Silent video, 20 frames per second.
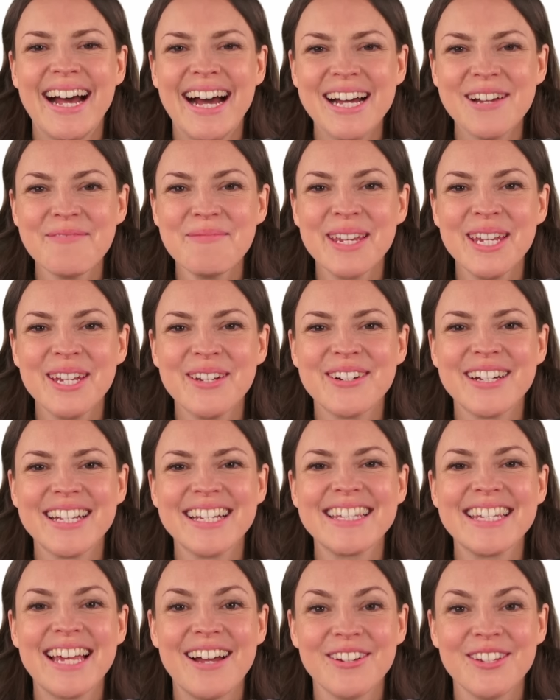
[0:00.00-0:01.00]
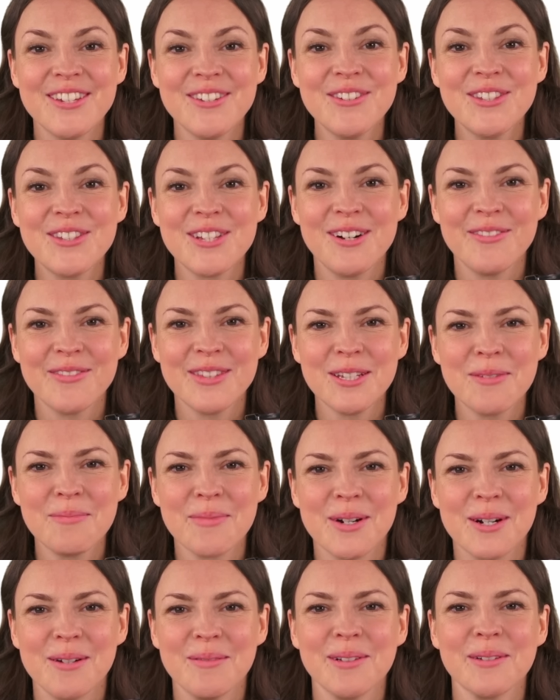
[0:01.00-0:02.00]
I'm curious how you solved this
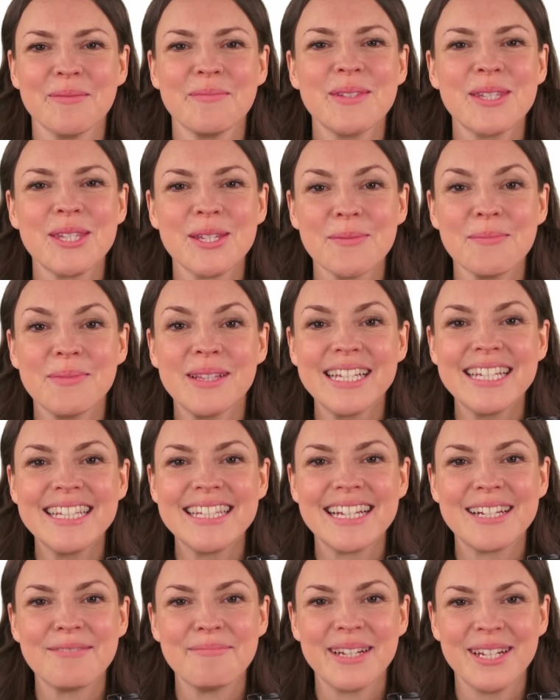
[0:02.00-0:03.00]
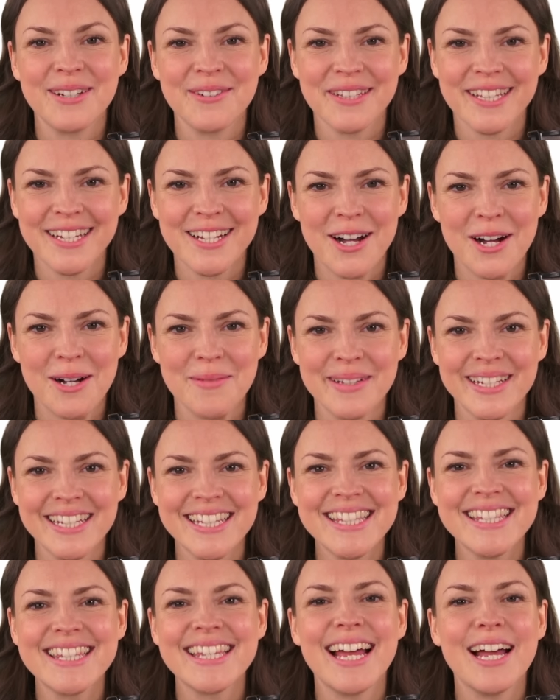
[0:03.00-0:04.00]
problem, so please let me know in the
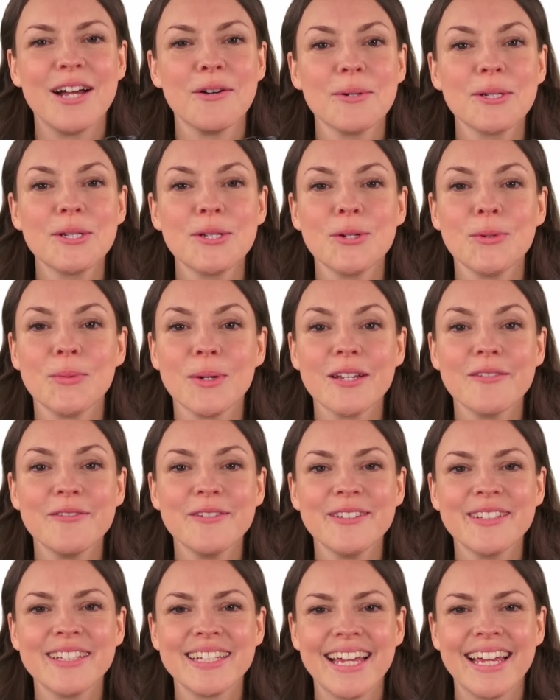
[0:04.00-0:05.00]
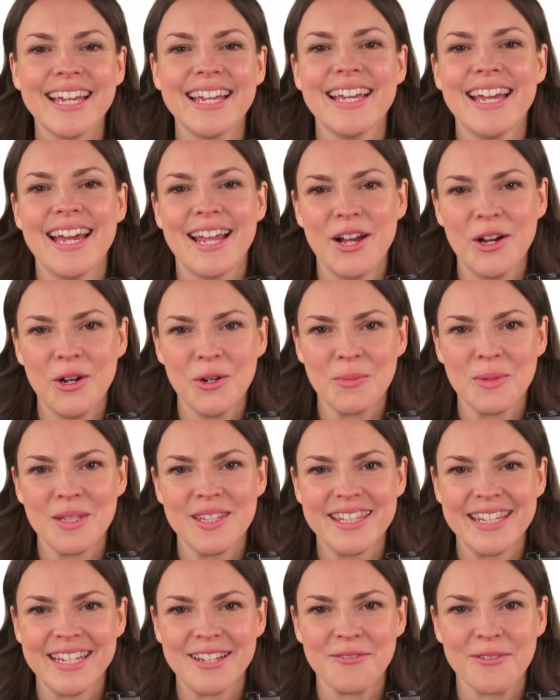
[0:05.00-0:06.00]
comments. I wish you a wonderful day, and I hope to
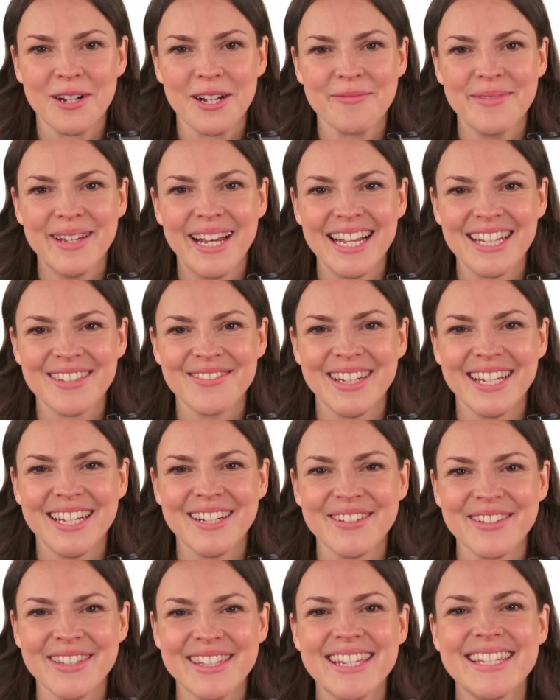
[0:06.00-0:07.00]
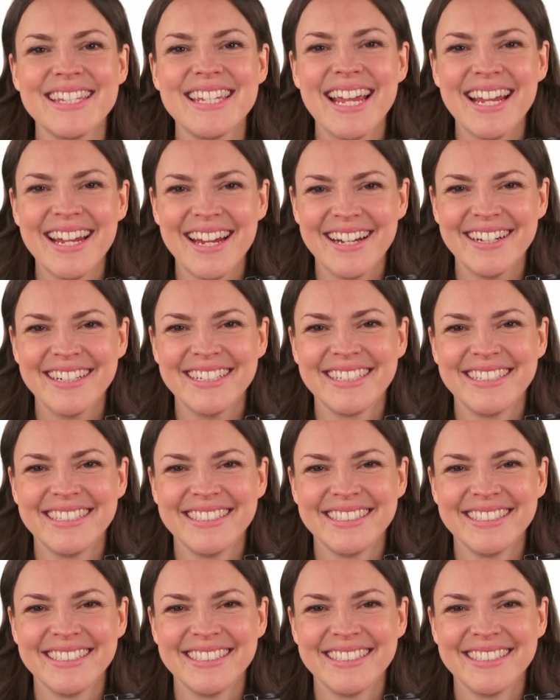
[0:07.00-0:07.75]
see you in one of my next videos. Take care!